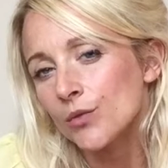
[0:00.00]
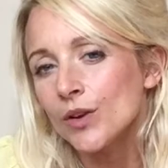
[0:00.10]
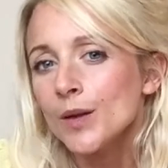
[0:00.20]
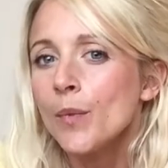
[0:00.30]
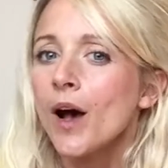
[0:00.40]

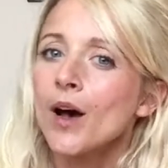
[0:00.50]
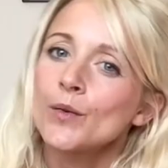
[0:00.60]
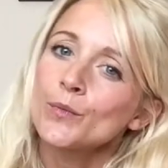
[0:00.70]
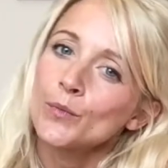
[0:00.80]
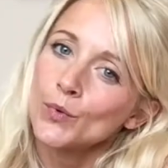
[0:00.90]

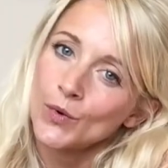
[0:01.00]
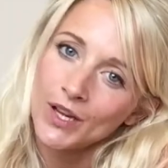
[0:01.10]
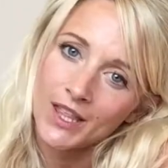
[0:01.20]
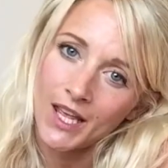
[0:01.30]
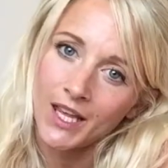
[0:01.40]
3-part
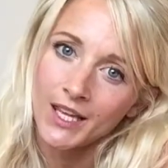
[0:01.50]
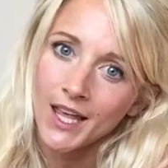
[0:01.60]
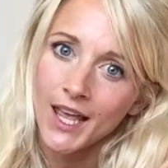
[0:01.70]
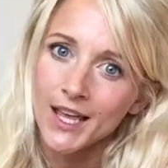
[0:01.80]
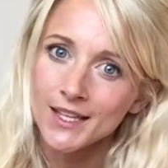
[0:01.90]

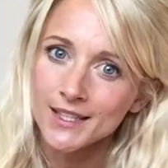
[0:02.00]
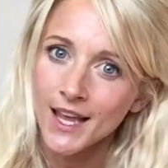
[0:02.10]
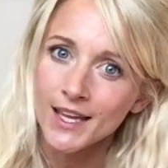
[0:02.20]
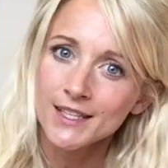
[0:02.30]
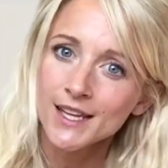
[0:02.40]
breathing is
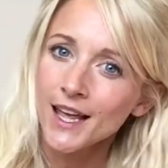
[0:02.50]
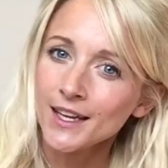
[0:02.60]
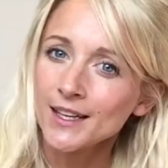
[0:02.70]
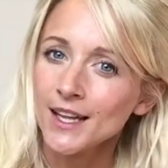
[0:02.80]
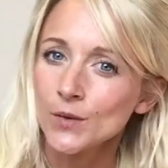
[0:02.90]
a
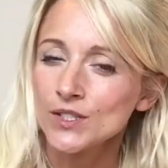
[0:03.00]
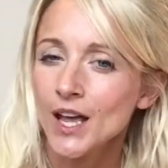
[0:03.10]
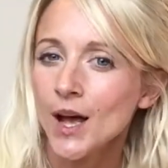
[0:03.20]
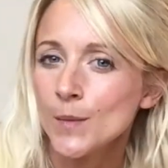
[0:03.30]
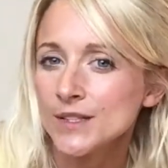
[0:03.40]
technique which
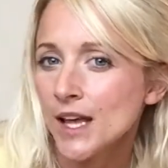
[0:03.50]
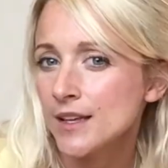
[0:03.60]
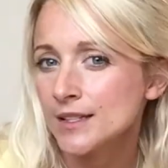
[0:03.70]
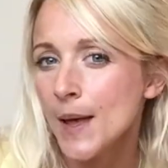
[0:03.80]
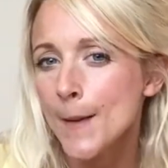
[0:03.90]
helps
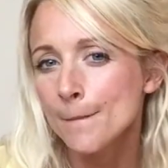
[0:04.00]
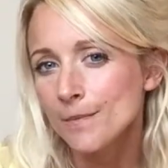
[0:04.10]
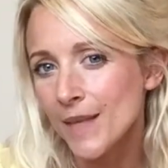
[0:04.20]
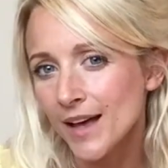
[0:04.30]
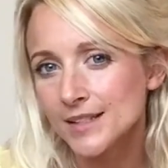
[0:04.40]
us
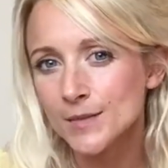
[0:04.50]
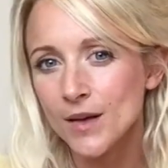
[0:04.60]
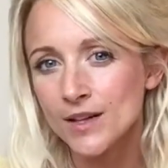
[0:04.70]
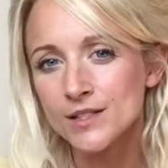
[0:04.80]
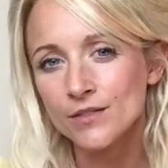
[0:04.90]

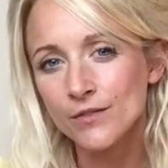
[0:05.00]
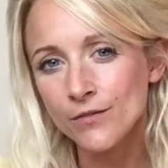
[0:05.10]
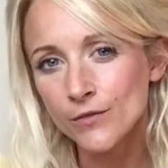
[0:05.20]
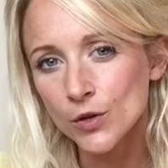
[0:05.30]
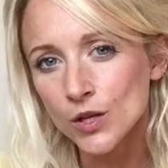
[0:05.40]
maximise the
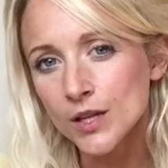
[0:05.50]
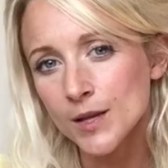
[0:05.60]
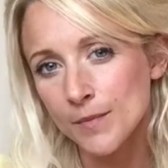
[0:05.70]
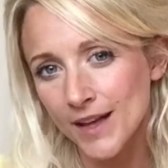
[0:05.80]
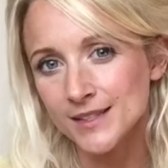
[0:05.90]
full
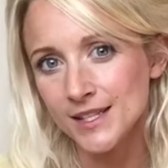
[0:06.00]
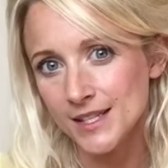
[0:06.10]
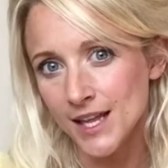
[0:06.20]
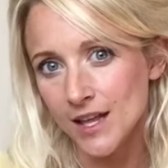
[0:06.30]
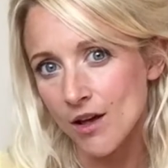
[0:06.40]

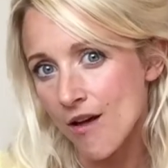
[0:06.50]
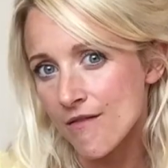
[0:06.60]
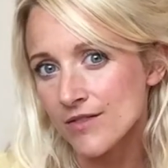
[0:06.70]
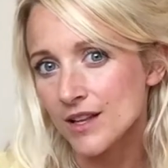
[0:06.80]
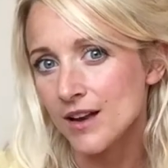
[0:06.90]
capacity
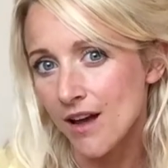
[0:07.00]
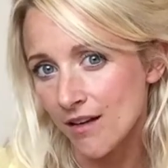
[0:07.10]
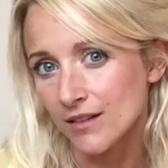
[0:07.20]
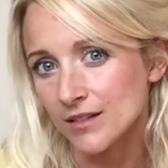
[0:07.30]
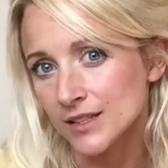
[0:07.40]
of the
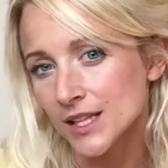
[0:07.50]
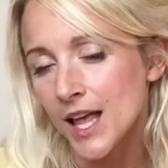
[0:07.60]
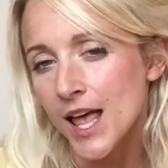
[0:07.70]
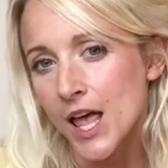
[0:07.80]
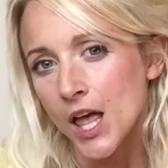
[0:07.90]
lungs.
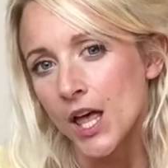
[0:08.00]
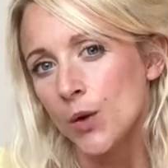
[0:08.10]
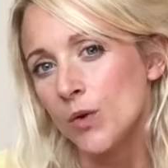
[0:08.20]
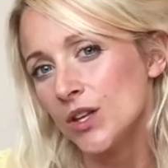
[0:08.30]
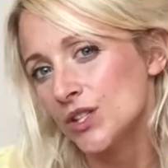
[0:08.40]

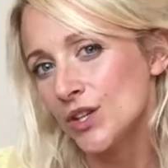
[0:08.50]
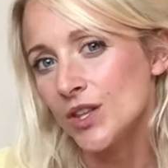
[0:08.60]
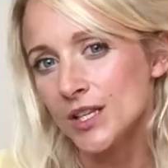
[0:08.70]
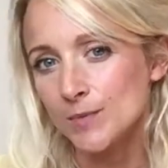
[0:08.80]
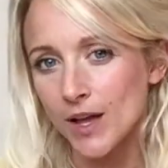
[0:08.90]
We can
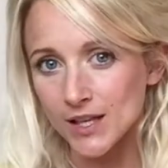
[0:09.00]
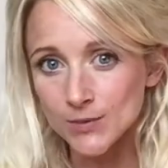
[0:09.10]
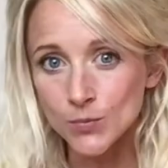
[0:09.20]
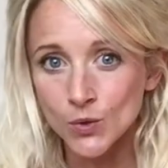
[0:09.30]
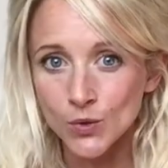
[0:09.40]
do this by
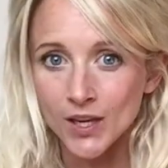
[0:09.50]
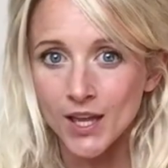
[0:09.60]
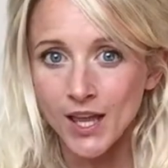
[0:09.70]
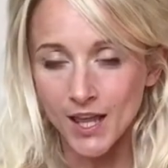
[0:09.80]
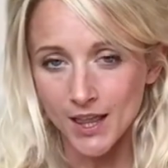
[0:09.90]
exploring